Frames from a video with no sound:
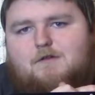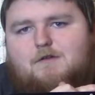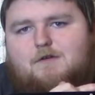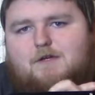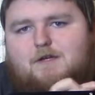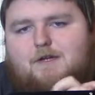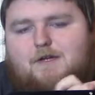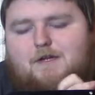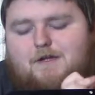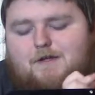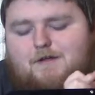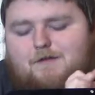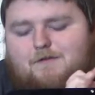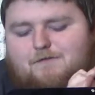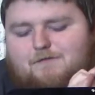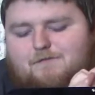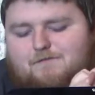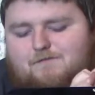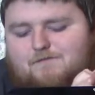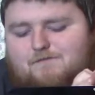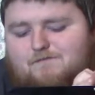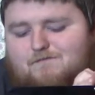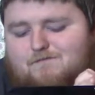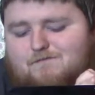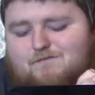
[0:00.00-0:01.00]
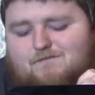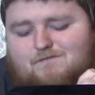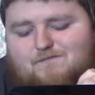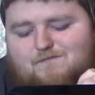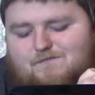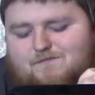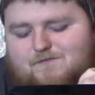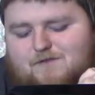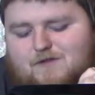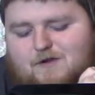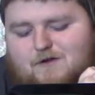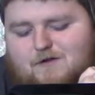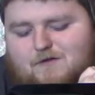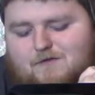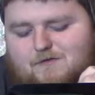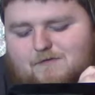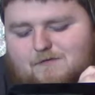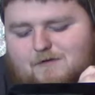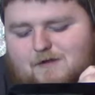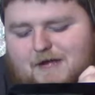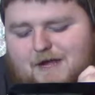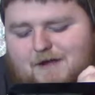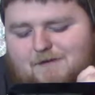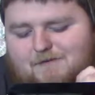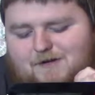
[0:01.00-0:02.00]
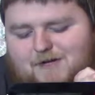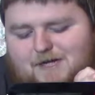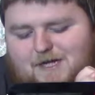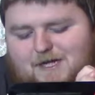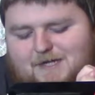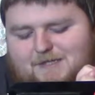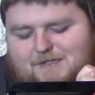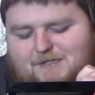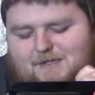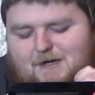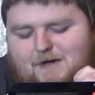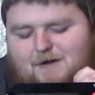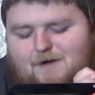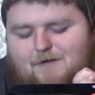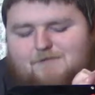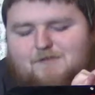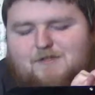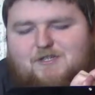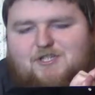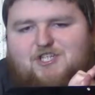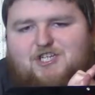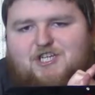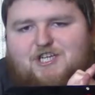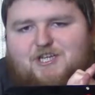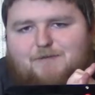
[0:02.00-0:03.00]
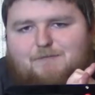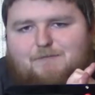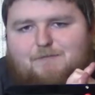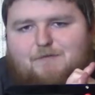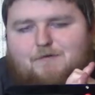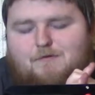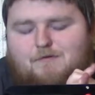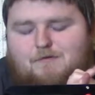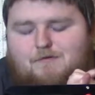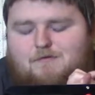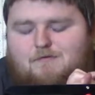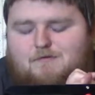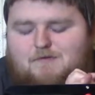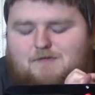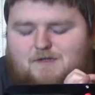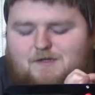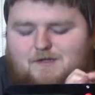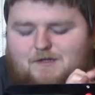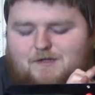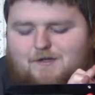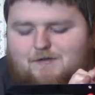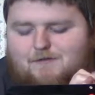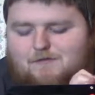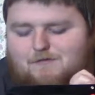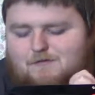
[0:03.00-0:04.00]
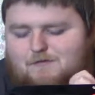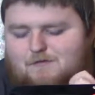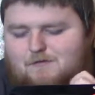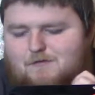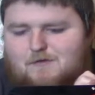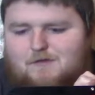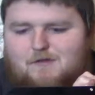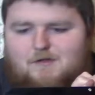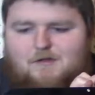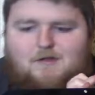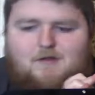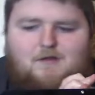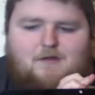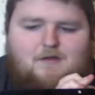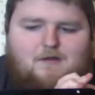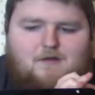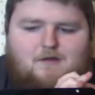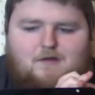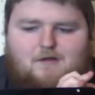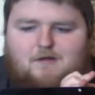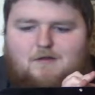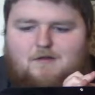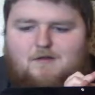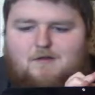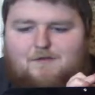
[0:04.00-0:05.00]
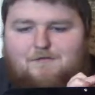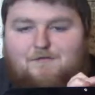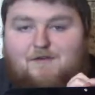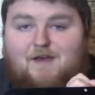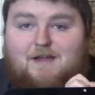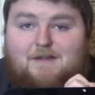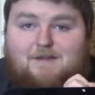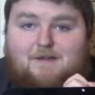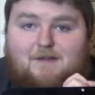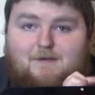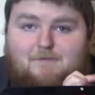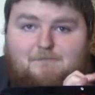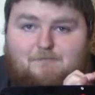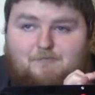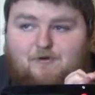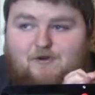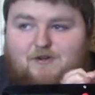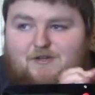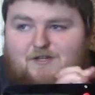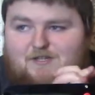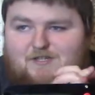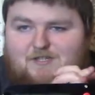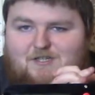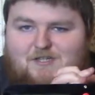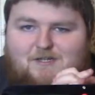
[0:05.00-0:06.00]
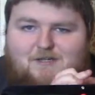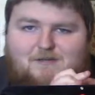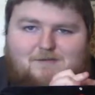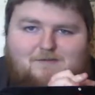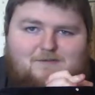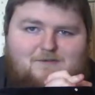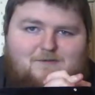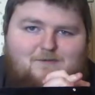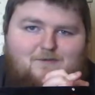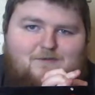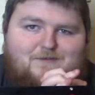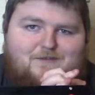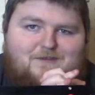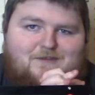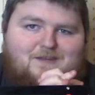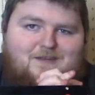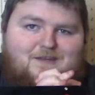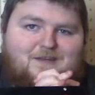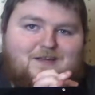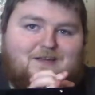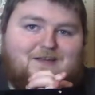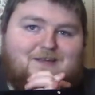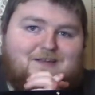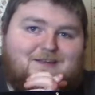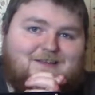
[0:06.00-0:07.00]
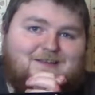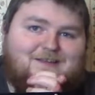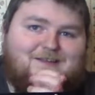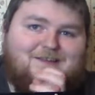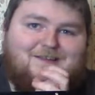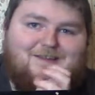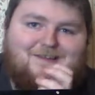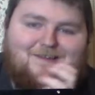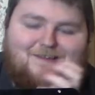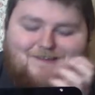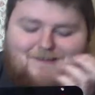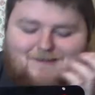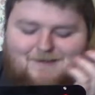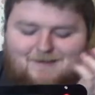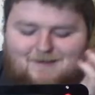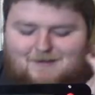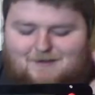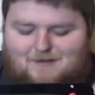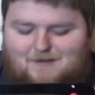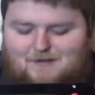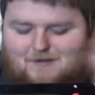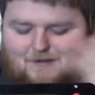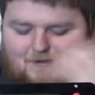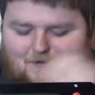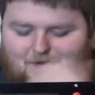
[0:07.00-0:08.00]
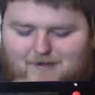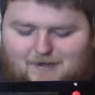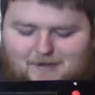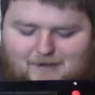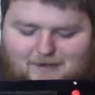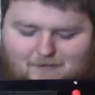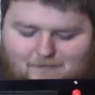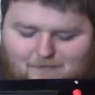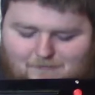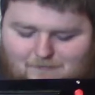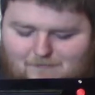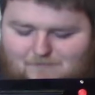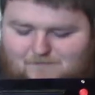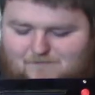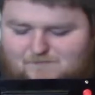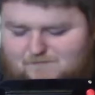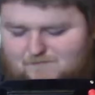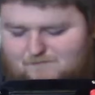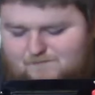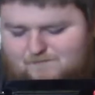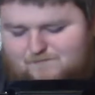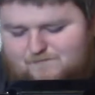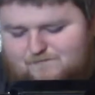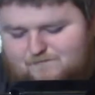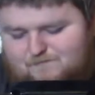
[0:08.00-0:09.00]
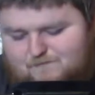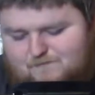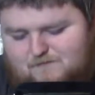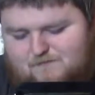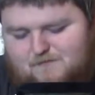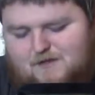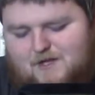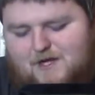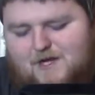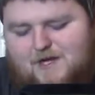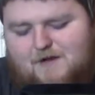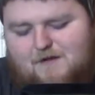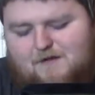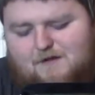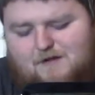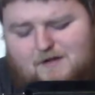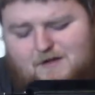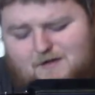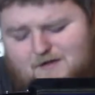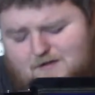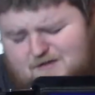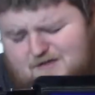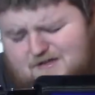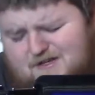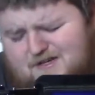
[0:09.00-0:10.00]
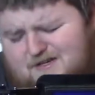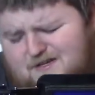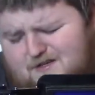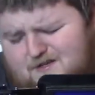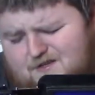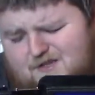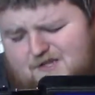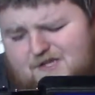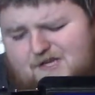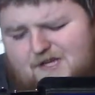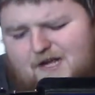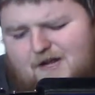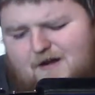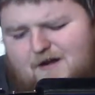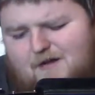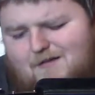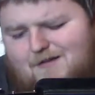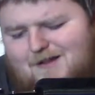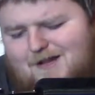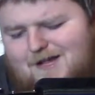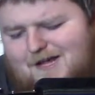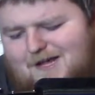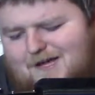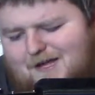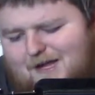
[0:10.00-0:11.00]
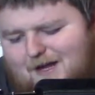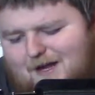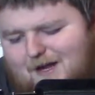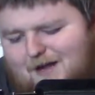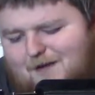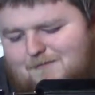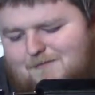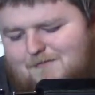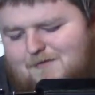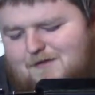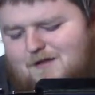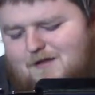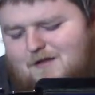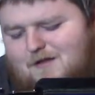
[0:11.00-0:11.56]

you know, they're advertising it on the cheap. So, the fact that it prints, you know, is one thing. Now, another thing I don't like, and I'm